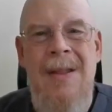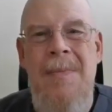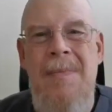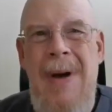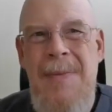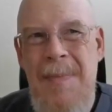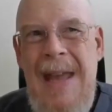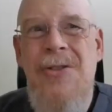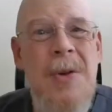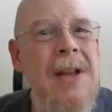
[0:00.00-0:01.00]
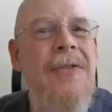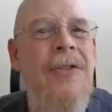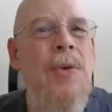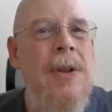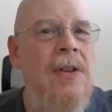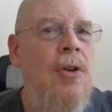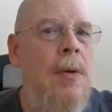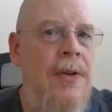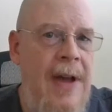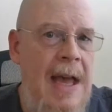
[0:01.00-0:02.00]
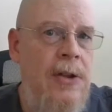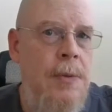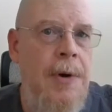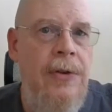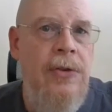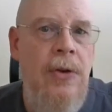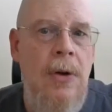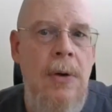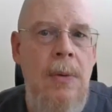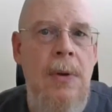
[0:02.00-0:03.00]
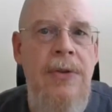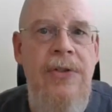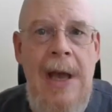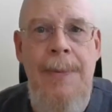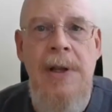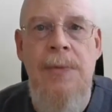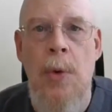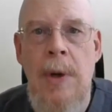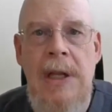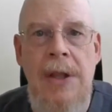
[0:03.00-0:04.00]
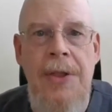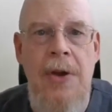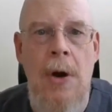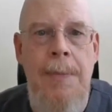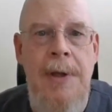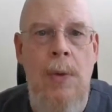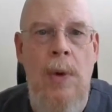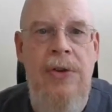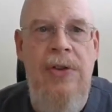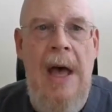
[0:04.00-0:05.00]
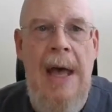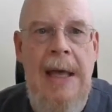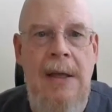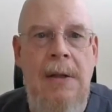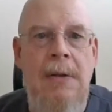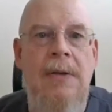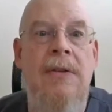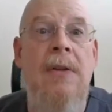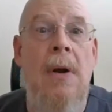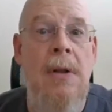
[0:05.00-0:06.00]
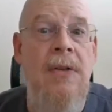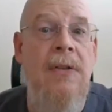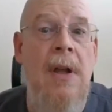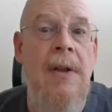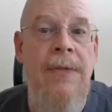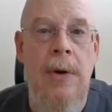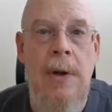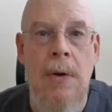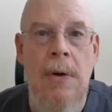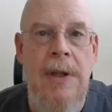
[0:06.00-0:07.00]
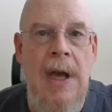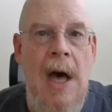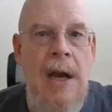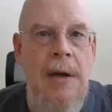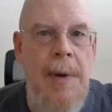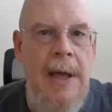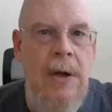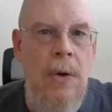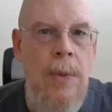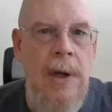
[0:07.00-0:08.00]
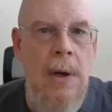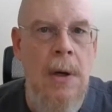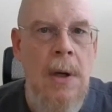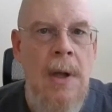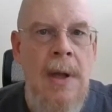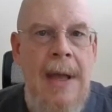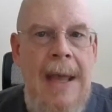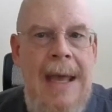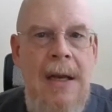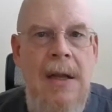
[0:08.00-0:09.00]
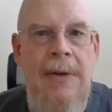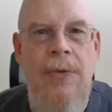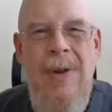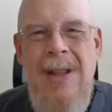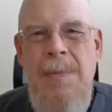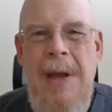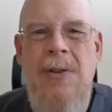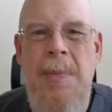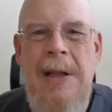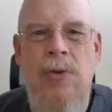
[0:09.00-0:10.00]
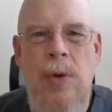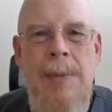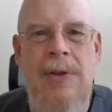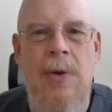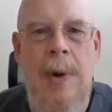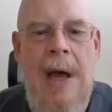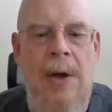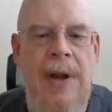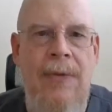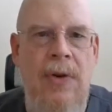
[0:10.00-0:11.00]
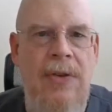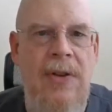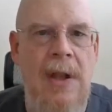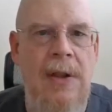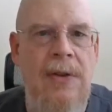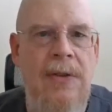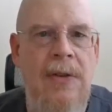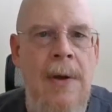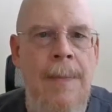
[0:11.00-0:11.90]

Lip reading: my major influence in terms of acupuncture was Japanese meridian therapy, which I started to study very early on in my career and have really based my treatments around ever since.